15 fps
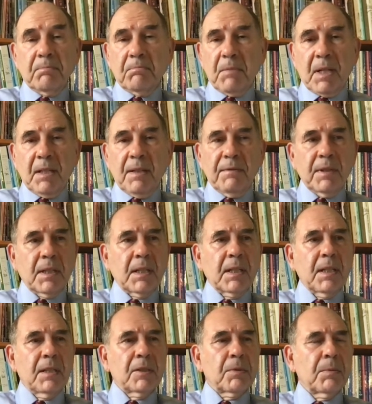and everything
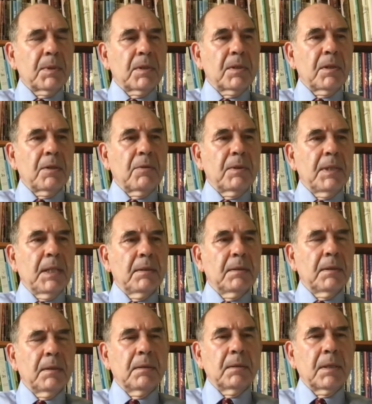else was
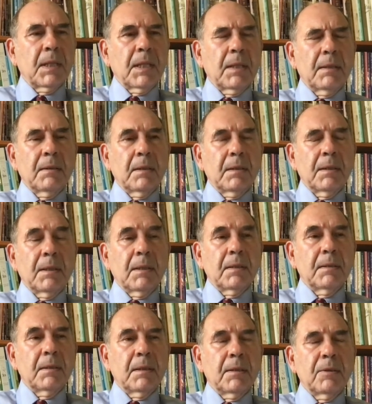redundant and, uh,
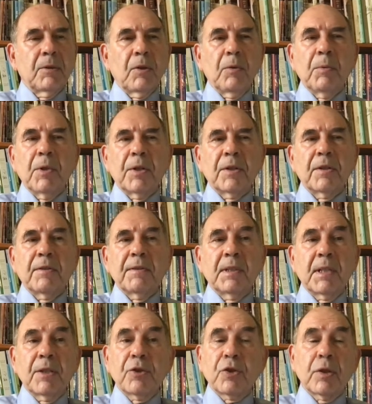and uh, not worthy of
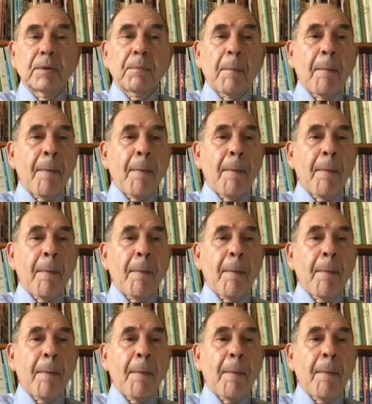attention.